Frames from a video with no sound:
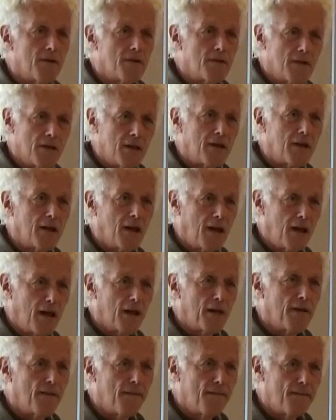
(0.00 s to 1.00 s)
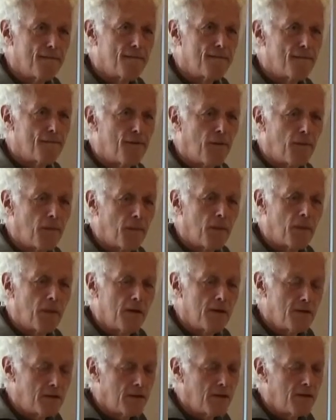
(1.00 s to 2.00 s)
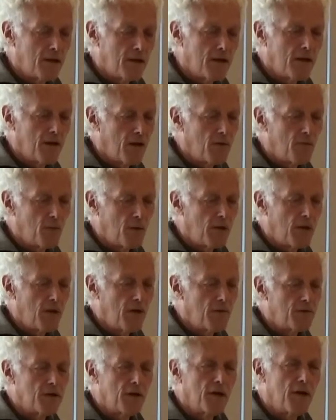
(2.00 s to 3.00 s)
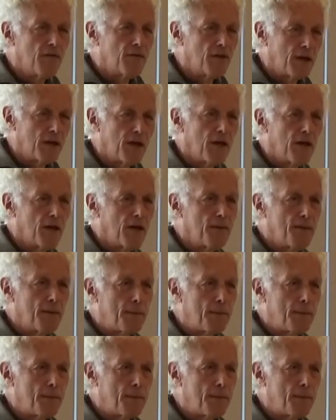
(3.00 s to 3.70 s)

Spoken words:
I said, a cat? He said, yeah, I would love to have a cat.